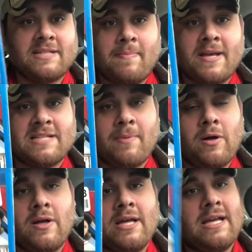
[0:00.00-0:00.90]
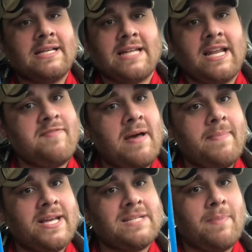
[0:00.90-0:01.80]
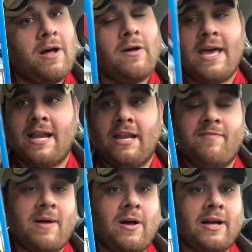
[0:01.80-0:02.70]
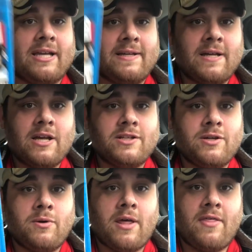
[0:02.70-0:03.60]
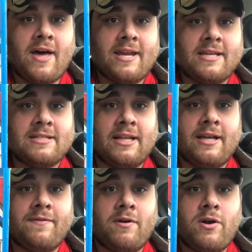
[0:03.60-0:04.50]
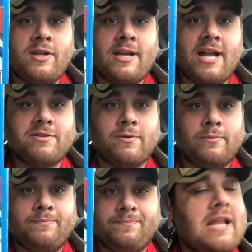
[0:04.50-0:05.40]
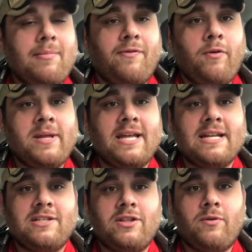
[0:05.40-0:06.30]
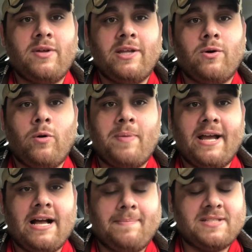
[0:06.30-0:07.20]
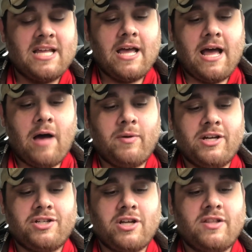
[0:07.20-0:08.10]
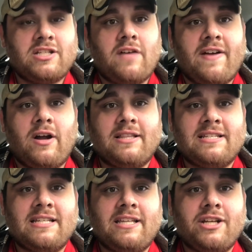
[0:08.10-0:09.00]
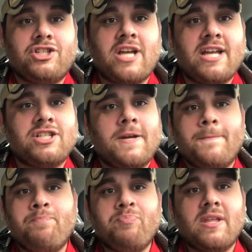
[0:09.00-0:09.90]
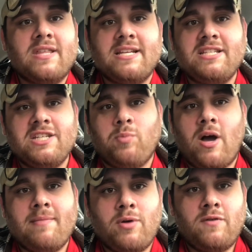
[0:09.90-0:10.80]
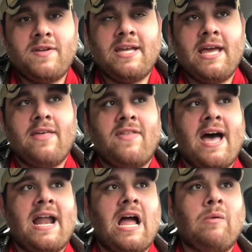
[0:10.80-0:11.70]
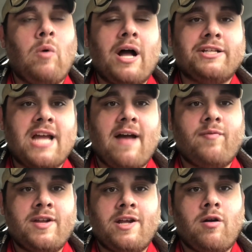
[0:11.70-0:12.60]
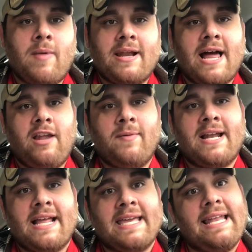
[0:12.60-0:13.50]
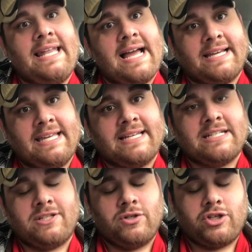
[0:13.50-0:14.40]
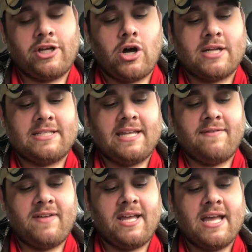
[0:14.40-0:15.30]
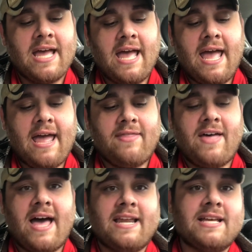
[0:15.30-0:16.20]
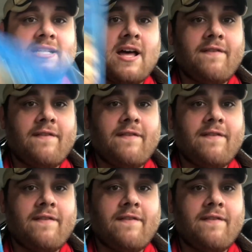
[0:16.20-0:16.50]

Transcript: baseball, because I love my baseball and I love my hockey. So uh, that is A League of Their Own and The Natural. Now, before we get into the really cool pickups, I wanted to show this off. I got this at the exchange. This is one movie that I watch every year around Halloween. I get lucky because it's usually on TV, and that is